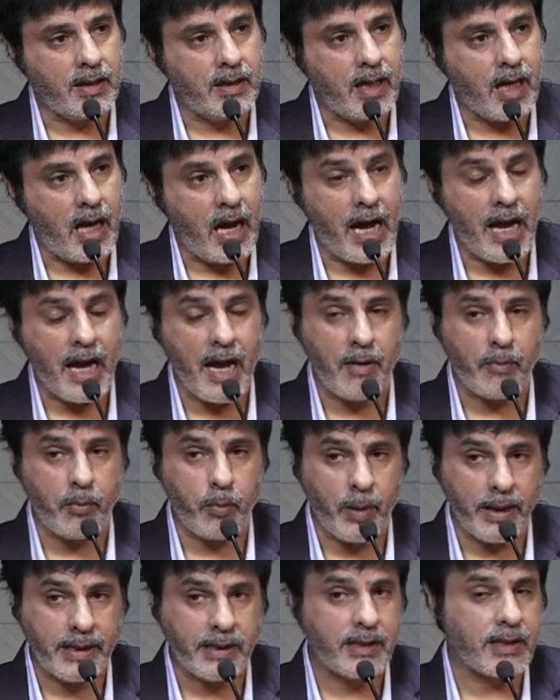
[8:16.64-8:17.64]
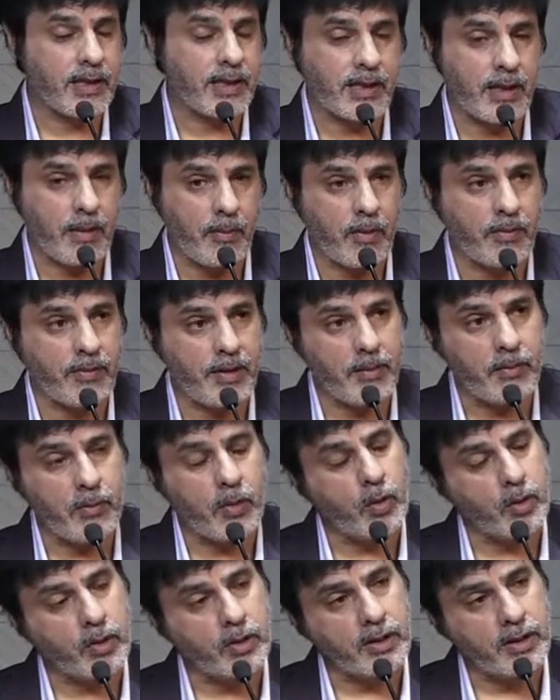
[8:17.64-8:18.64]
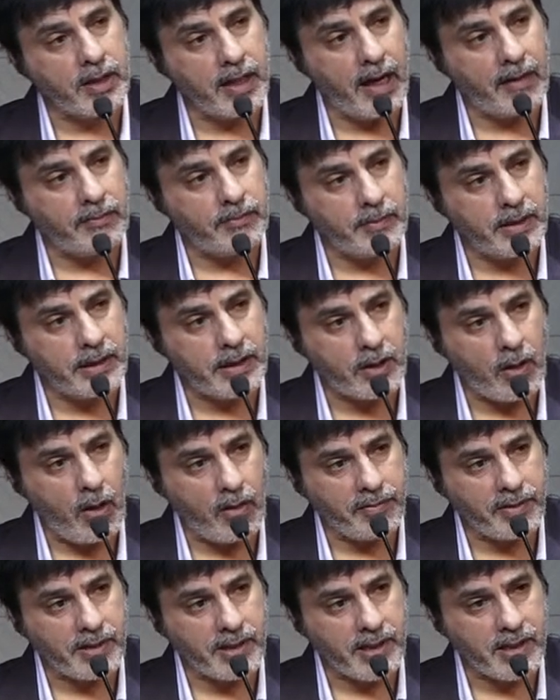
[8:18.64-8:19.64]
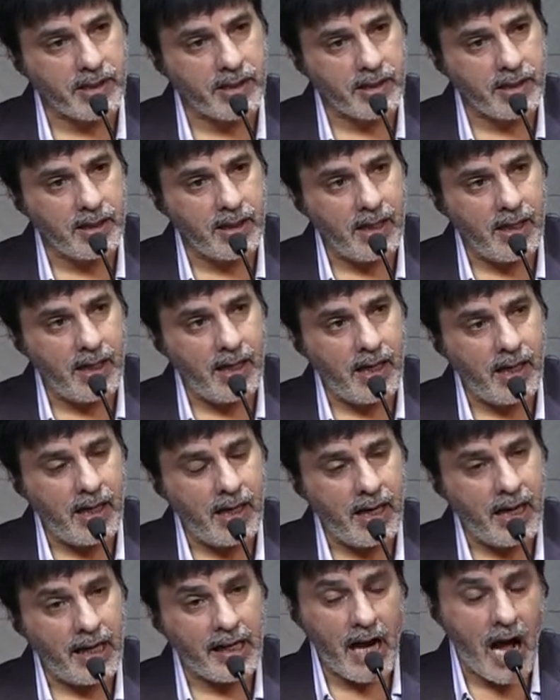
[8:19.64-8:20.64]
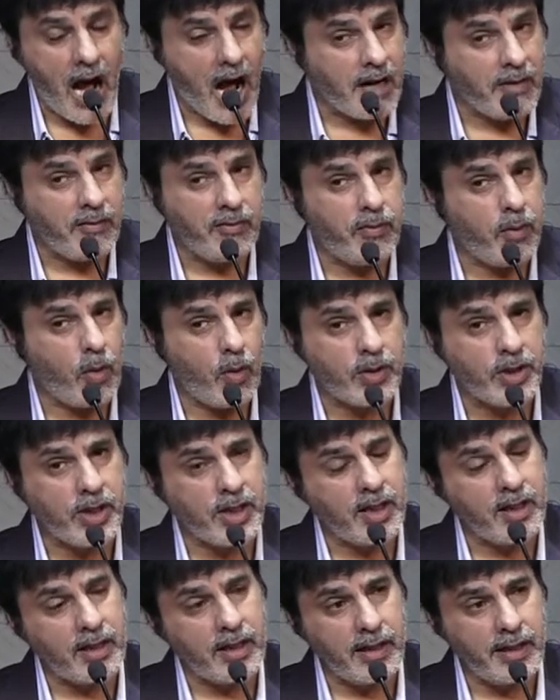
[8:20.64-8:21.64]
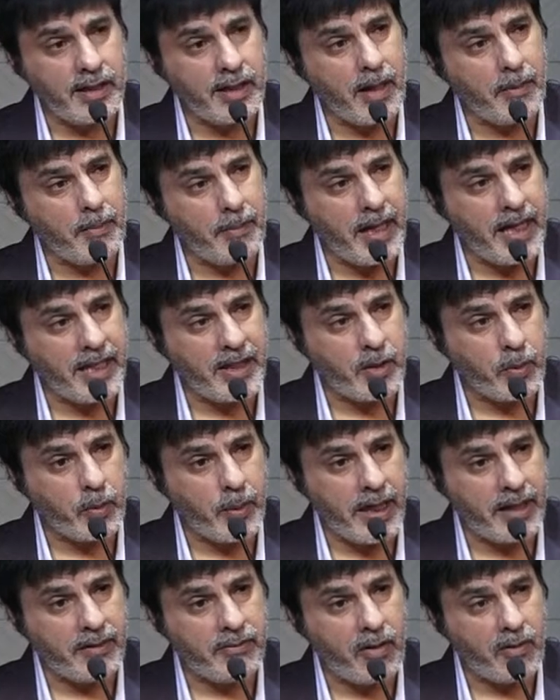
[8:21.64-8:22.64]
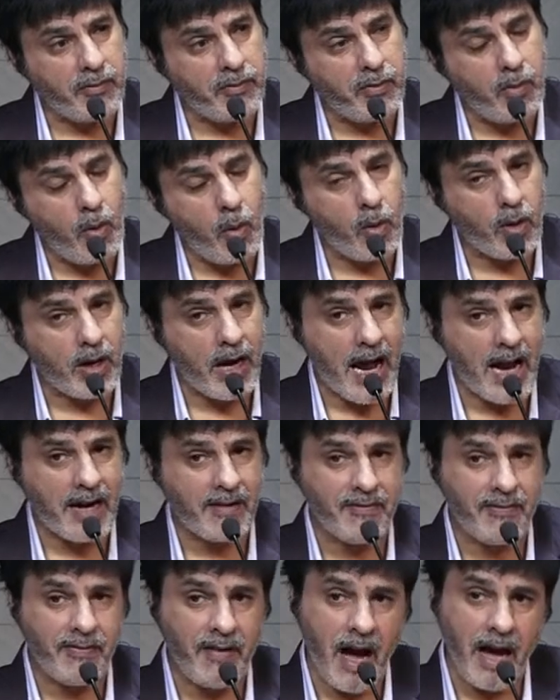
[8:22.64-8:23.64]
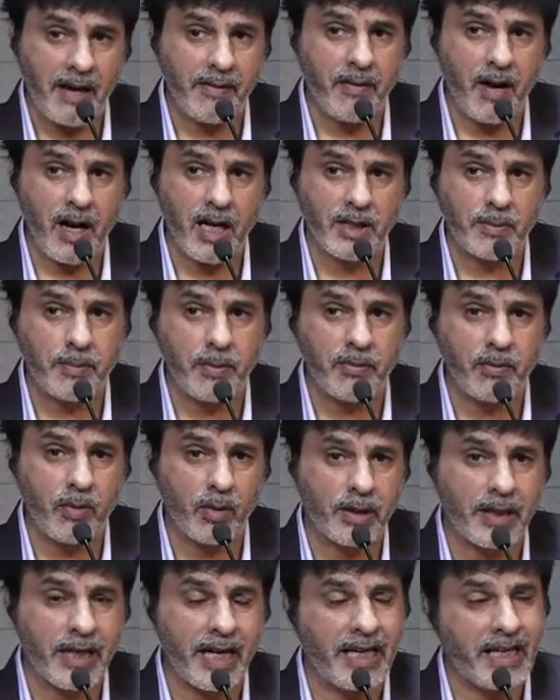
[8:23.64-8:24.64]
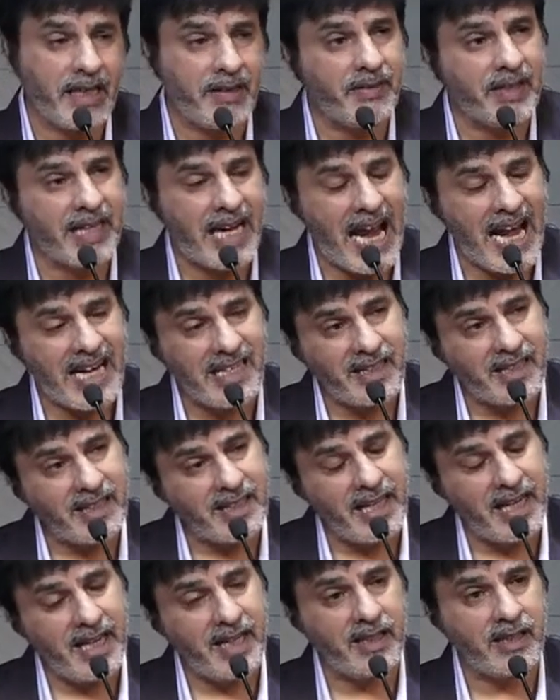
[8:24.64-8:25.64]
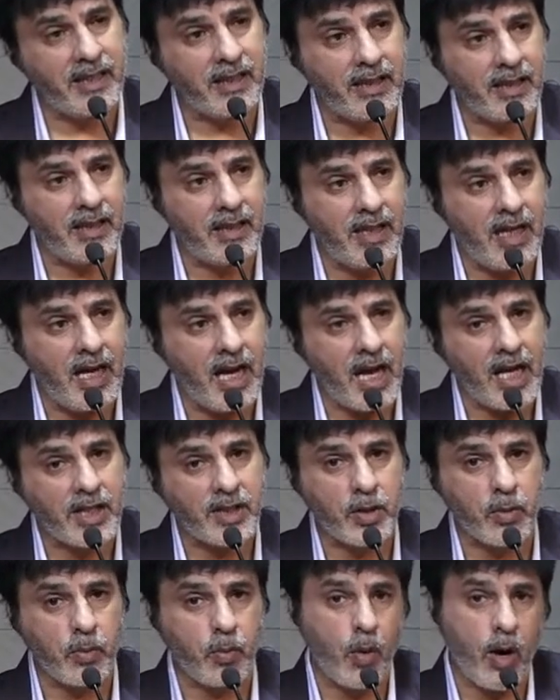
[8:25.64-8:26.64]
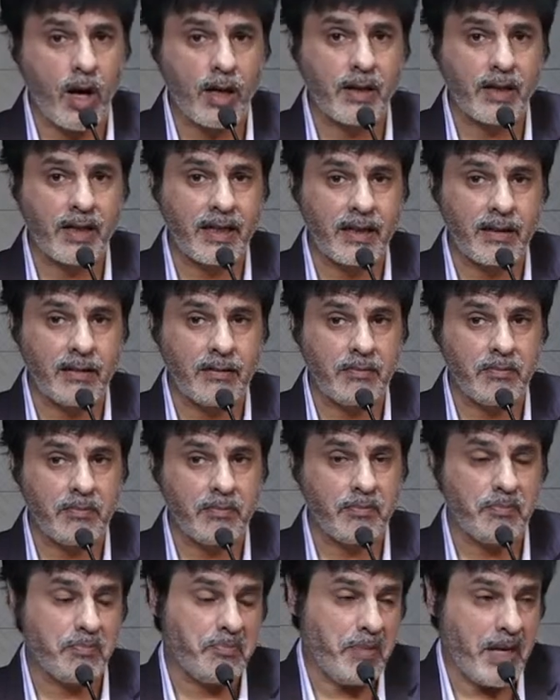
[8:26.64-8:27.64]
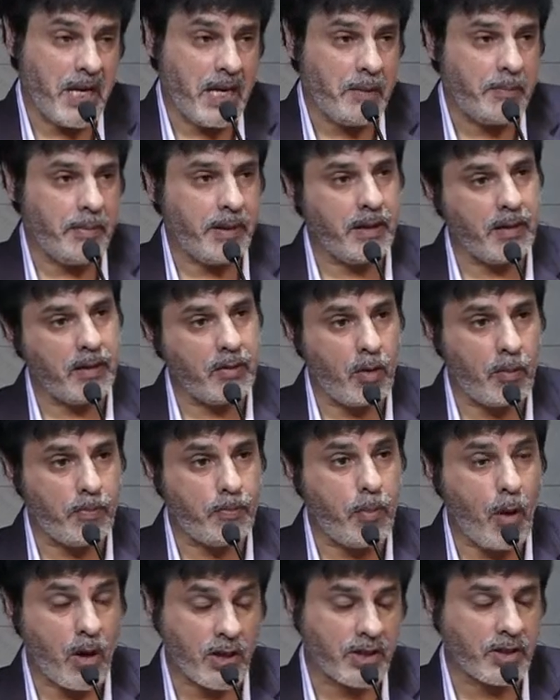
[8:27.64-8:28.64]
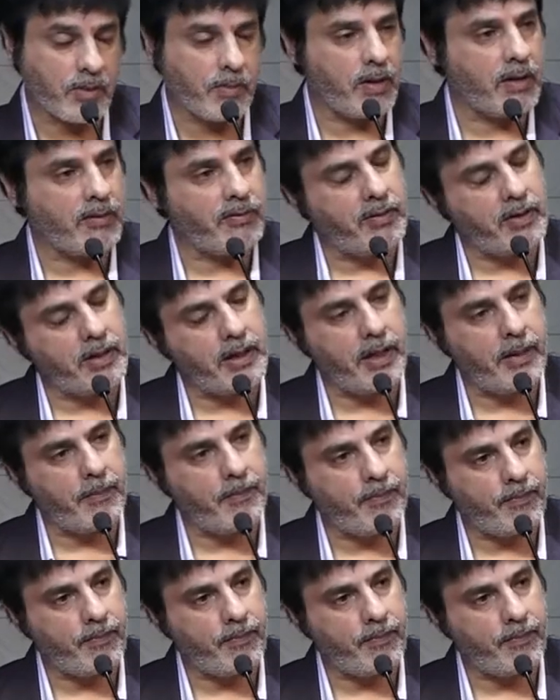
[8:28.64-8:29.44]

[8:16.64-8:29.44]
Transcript: I have witnessed some of them go to the government offices and unfortunately they are made to wait for 4 and 5 hours before they are even entertained as to what may be possible for them.